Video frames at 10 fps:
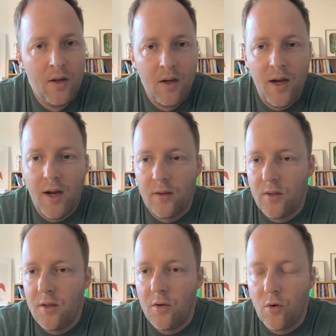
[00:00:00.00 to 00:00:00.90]
had
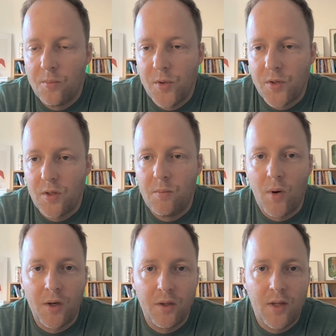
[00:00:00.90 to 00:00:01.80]
an enormous
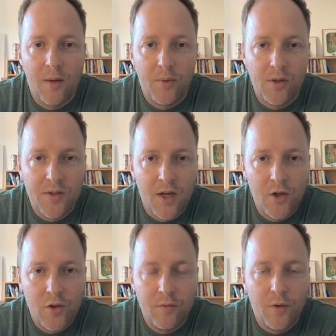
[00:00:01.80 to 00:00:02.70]
market
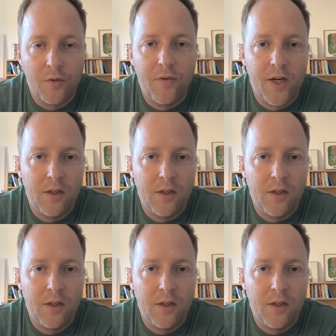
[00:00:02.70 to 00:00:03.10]
capitalization for very